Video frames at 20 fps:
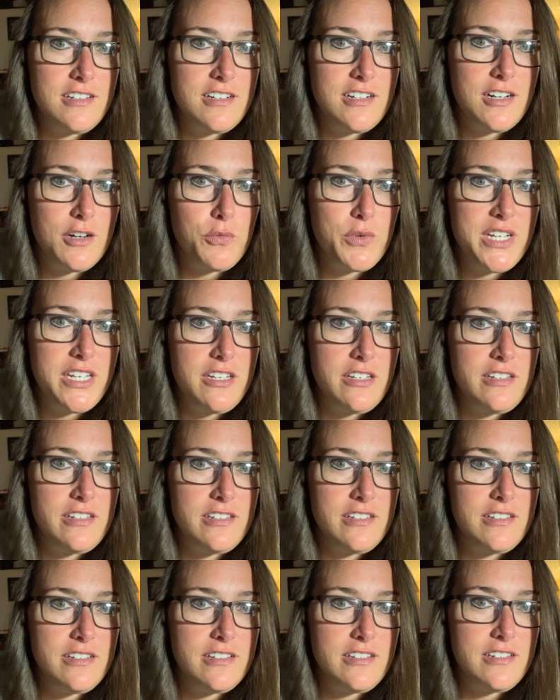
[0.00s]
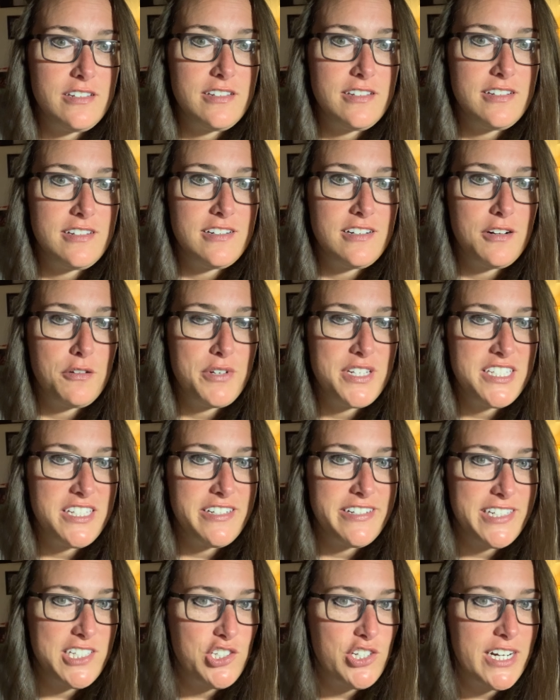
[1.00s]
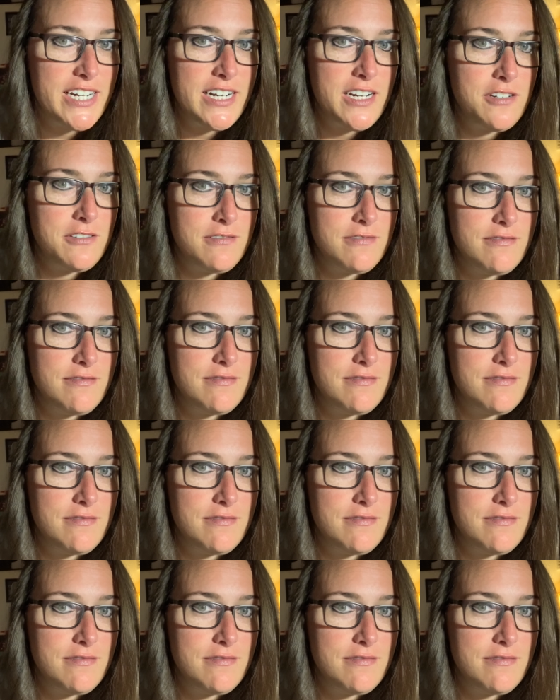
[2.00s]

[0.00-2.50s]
Are we are we serious right now?